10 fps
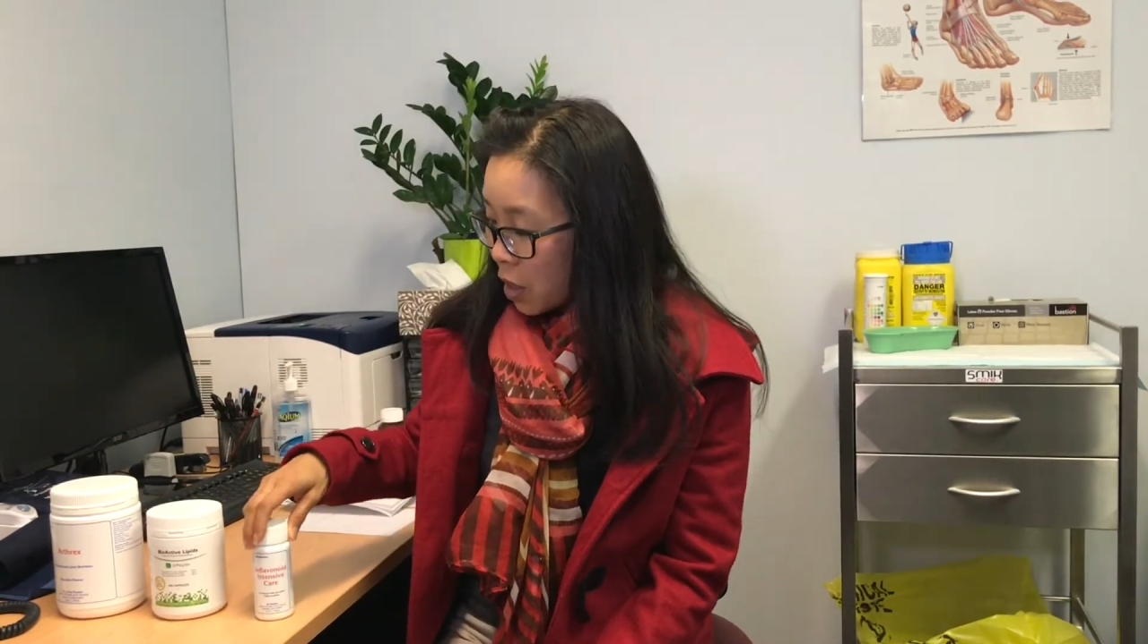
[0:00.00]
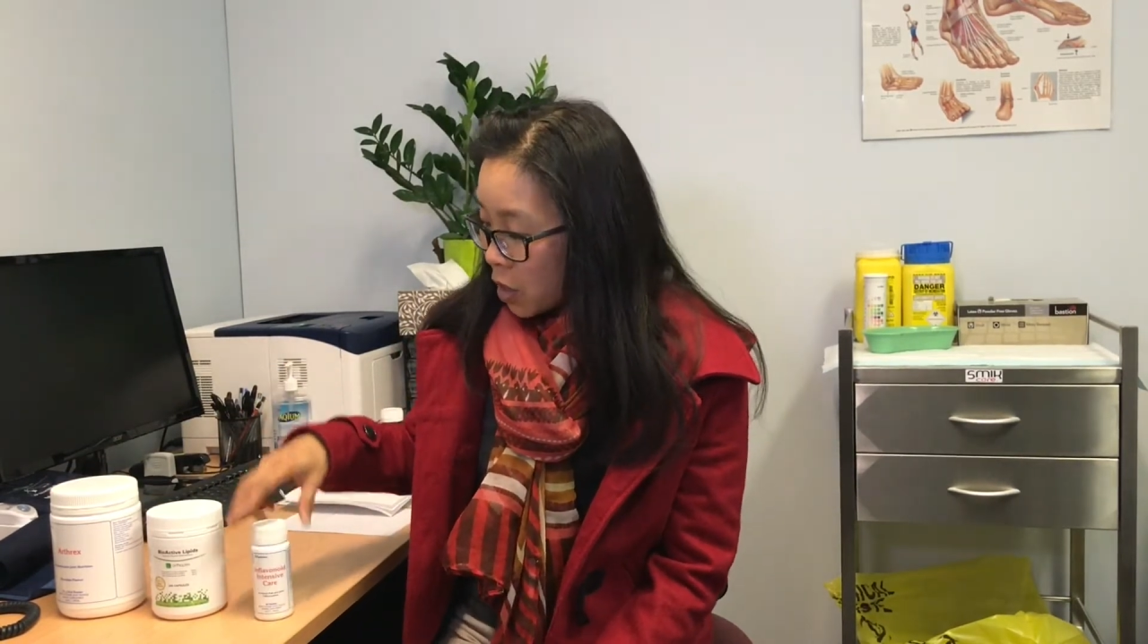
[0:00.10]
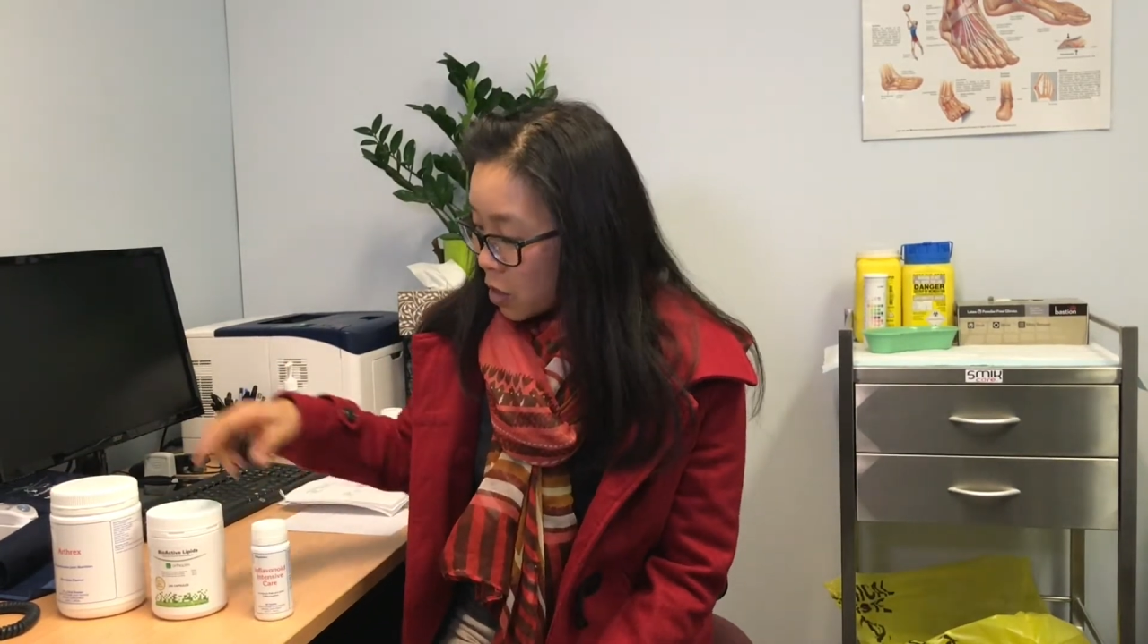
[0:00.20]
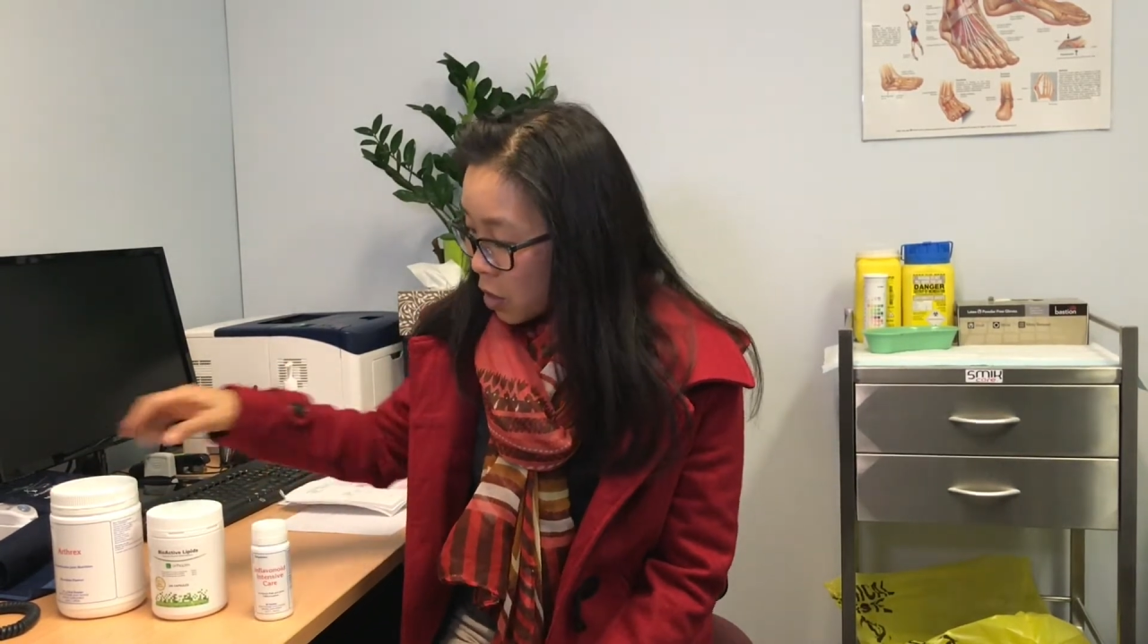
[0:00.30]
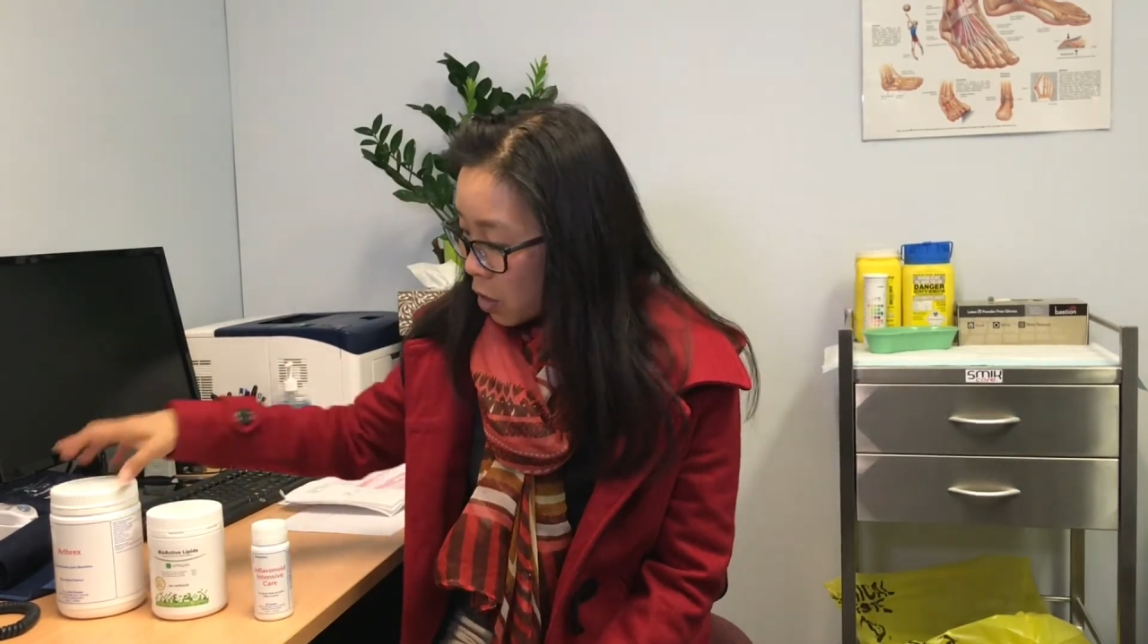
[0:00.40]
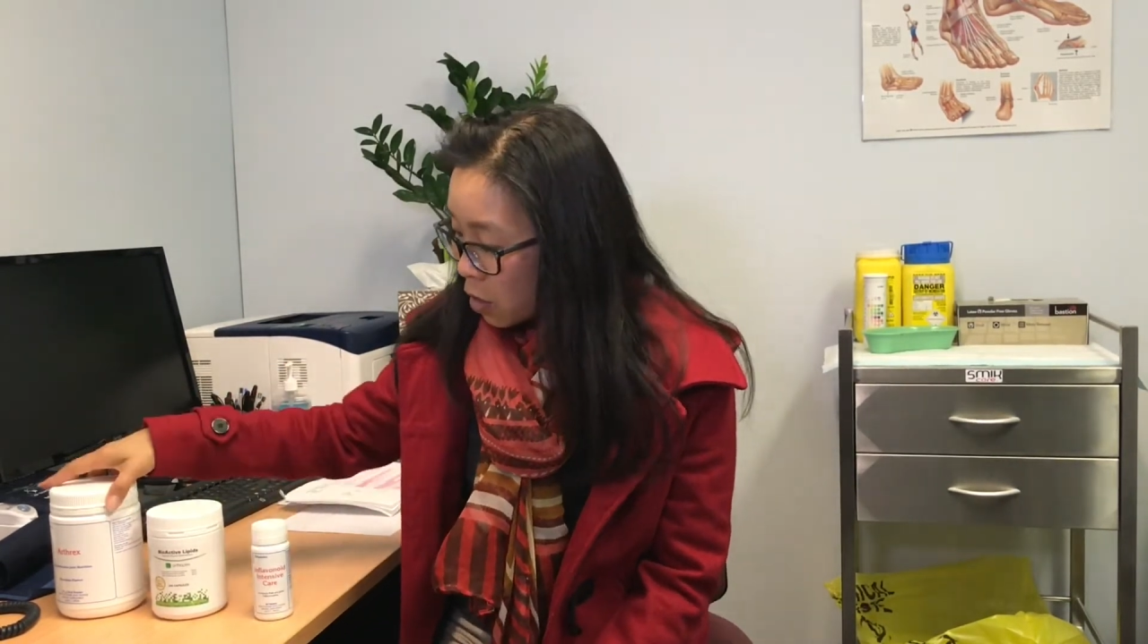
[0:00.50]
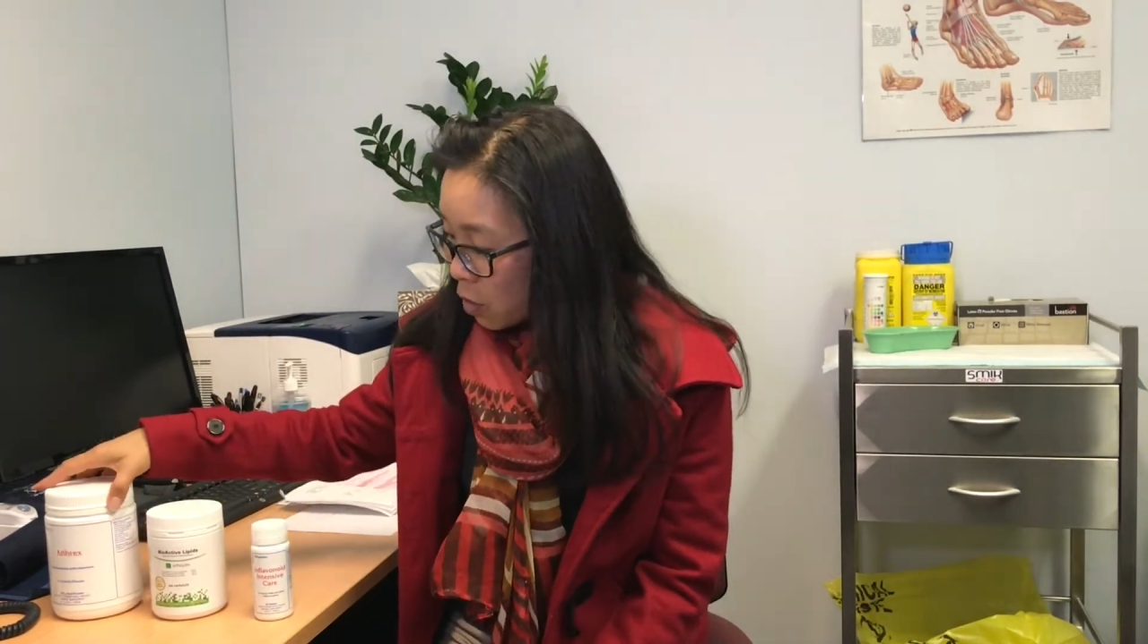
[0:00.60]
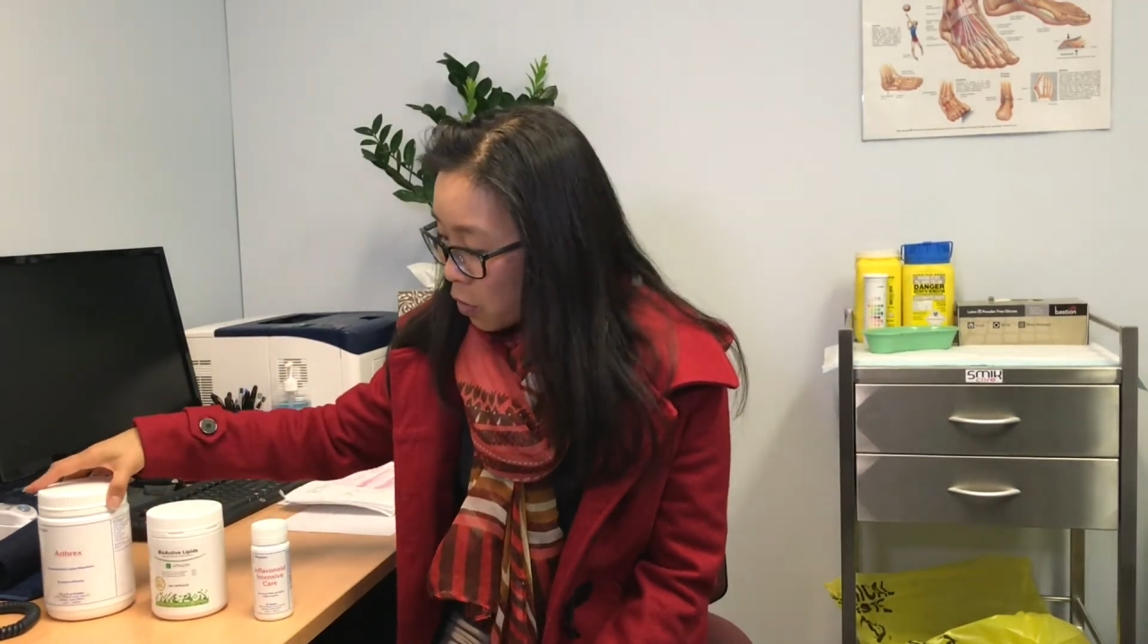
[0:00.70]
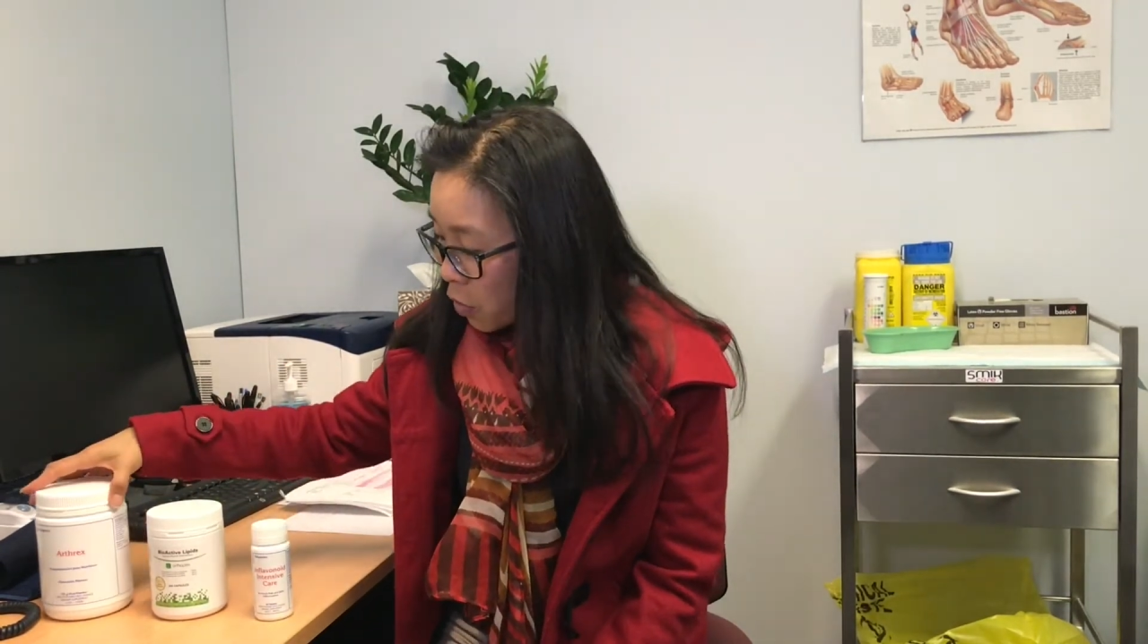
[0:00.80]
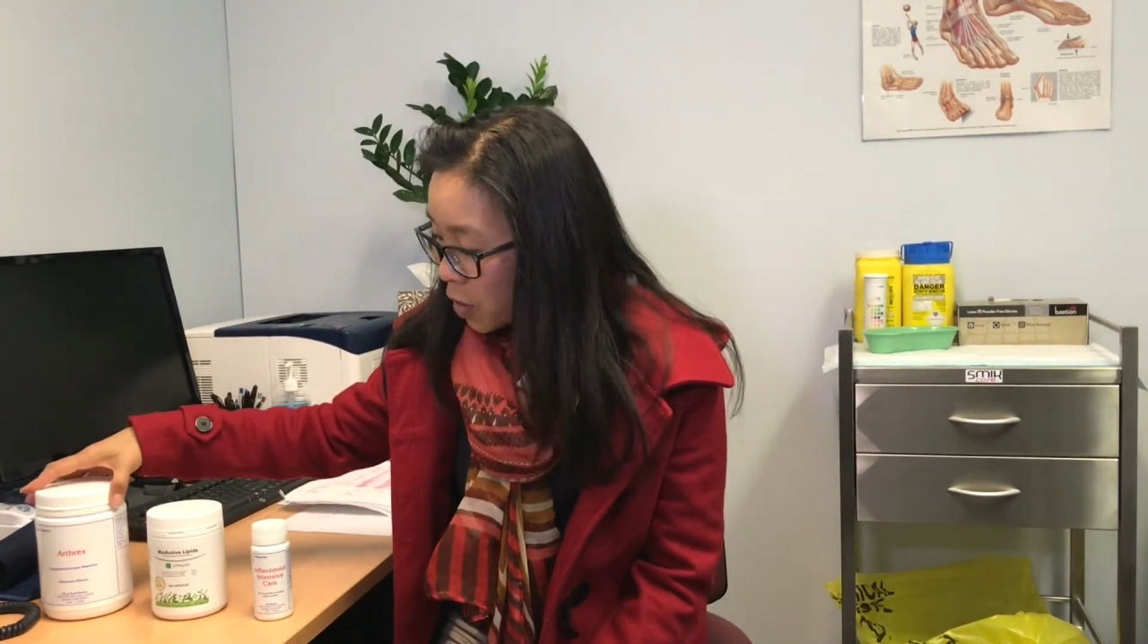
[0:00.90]
So
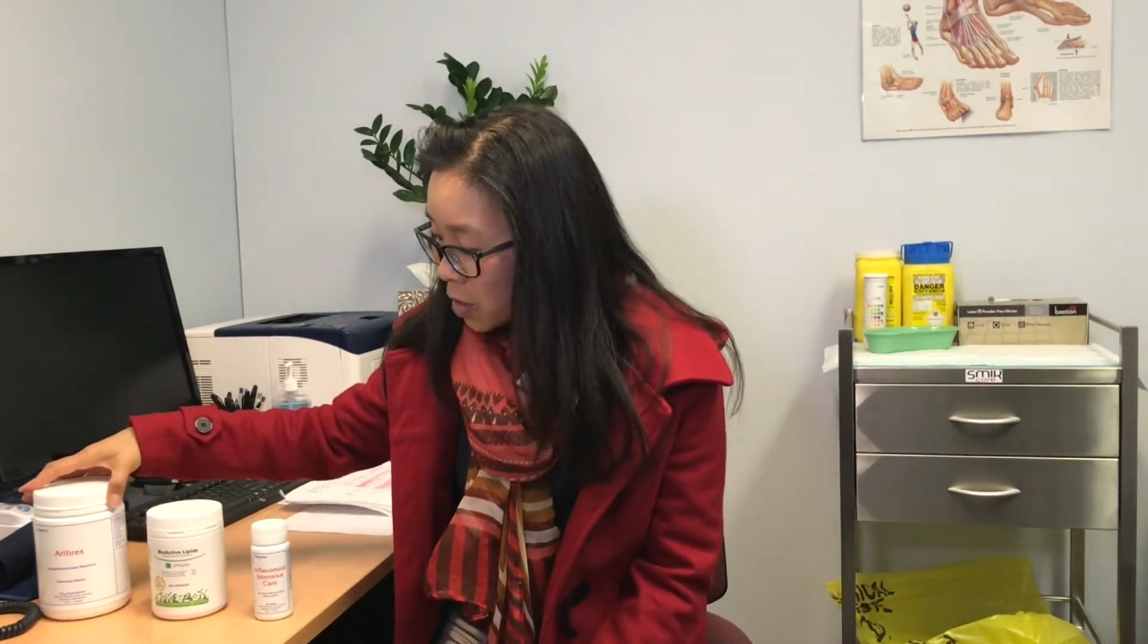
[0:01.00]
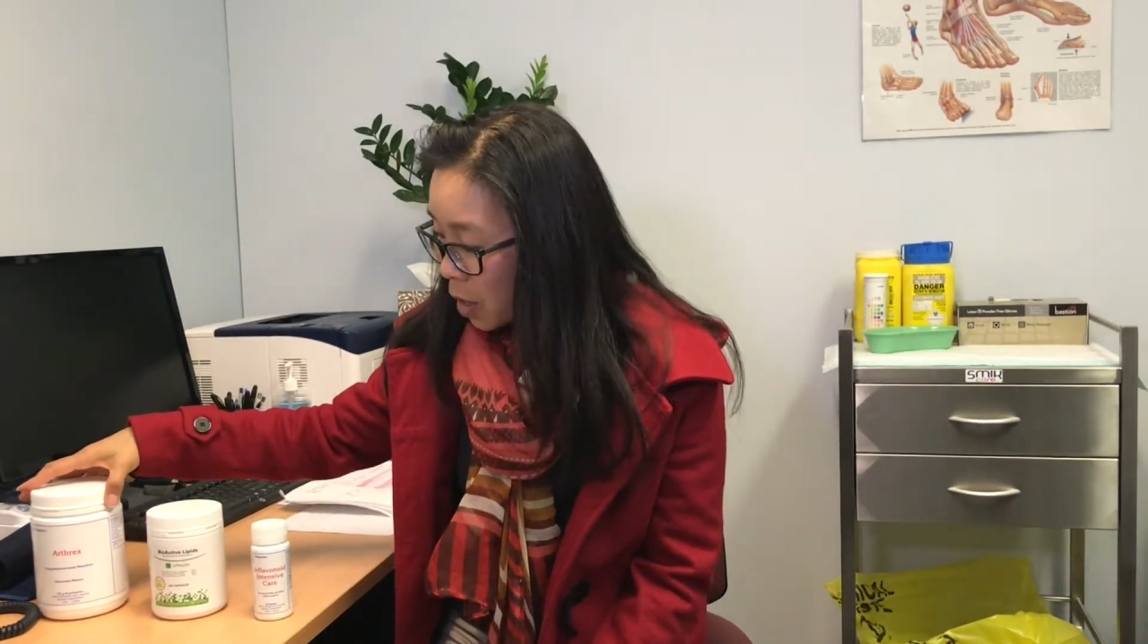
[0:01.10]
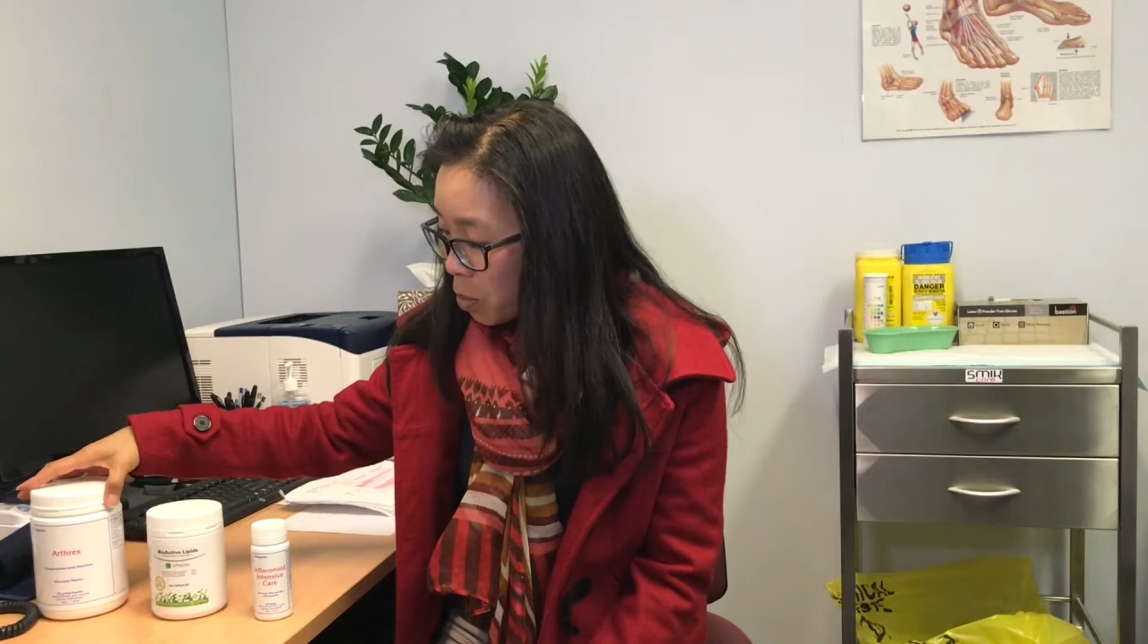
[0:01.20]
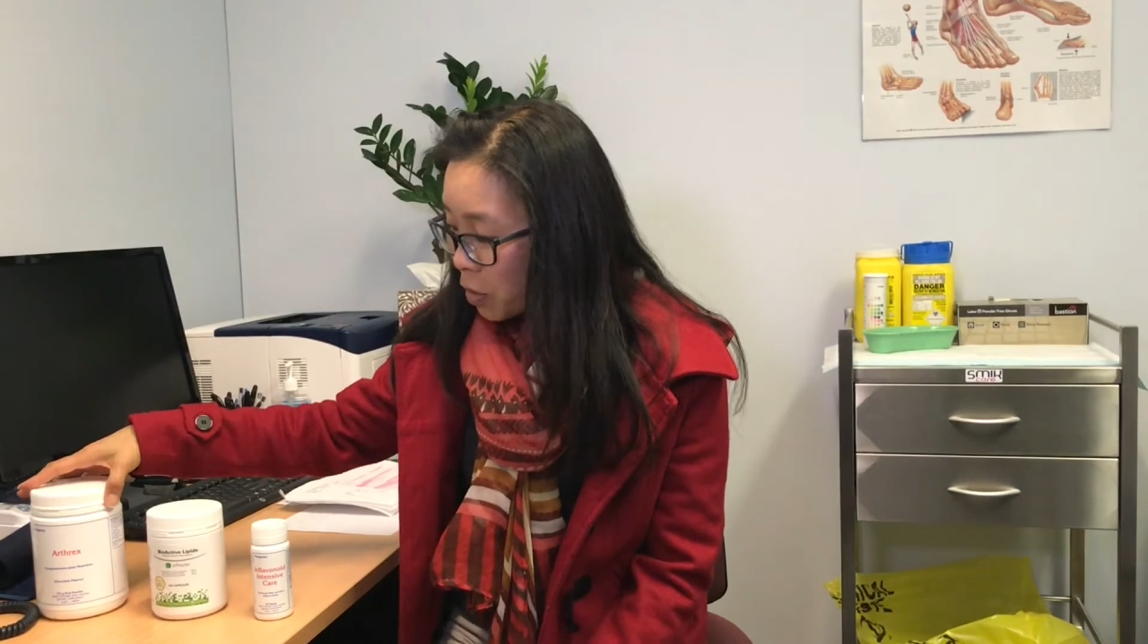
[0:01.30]
for example,